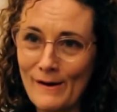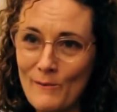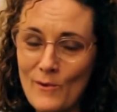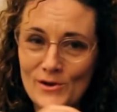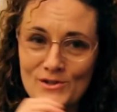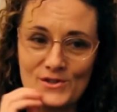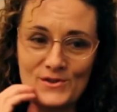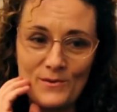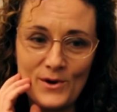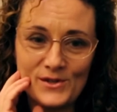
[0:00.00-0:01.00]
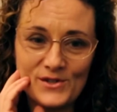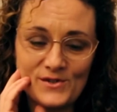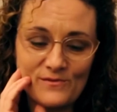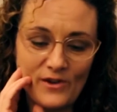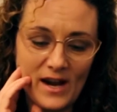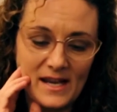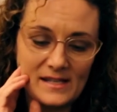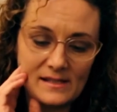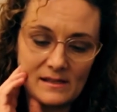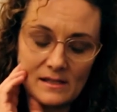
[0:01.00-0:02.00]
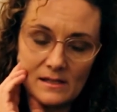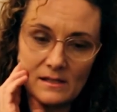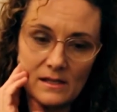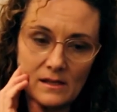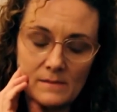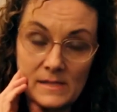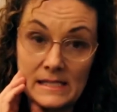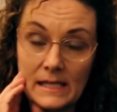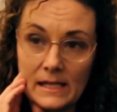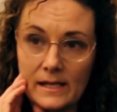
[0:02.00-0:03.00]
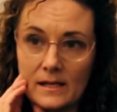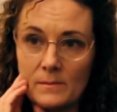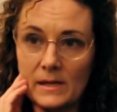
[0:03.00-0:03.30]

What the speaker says: watch phrase at the